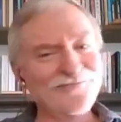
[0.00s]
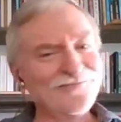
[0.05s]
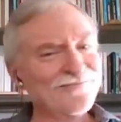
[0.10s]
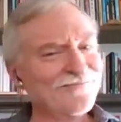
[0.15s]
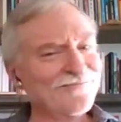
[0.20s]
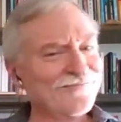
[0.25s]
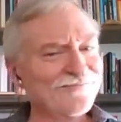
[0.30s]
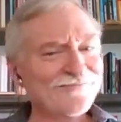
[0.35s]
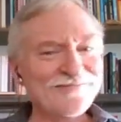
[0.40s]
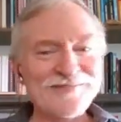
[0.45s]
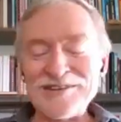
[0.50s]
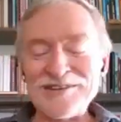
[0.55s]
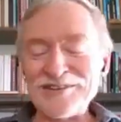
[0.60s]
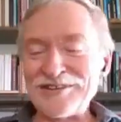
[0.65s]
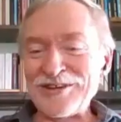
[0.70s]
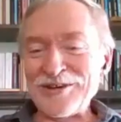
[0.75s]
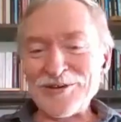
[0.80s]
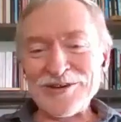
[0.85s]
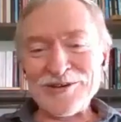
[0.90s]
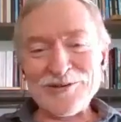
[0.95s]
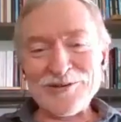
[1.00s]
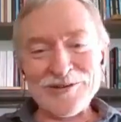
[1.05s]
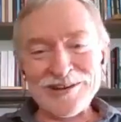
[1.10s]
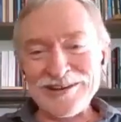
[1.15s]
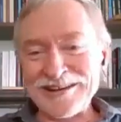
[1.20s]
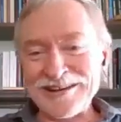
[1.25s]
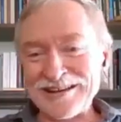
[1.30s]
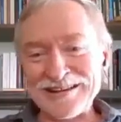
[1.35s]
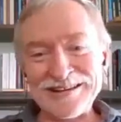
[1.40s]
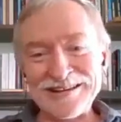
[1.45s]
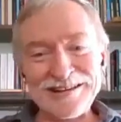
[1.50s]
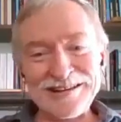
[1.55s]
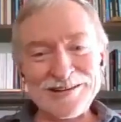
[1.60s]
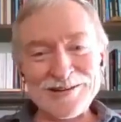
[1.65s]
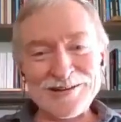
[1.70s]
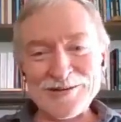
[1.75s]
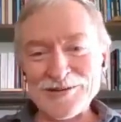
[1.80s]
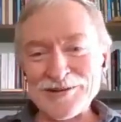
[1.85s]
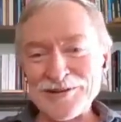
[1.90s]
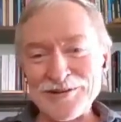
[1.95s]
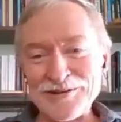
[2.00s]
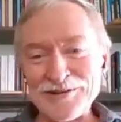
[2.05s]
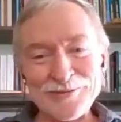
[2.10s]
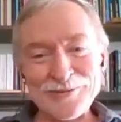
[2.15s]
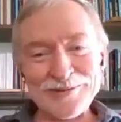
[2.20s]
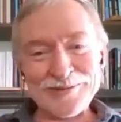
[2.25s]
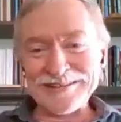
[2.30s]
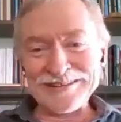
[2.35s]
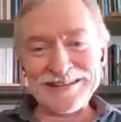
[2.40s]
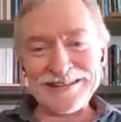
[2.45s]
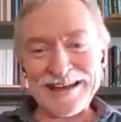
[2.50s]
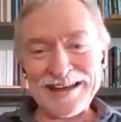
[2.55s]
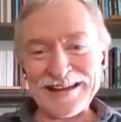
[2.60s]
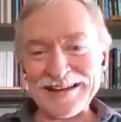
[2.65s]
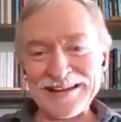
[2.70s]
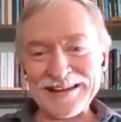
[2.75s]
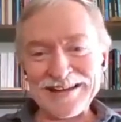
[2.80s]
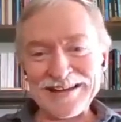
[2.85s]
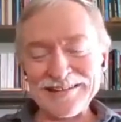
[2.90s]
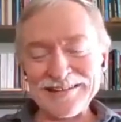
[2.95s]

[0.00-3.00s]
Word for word: yeah. There's no, cor- you're not cutting corners when you're in that kind of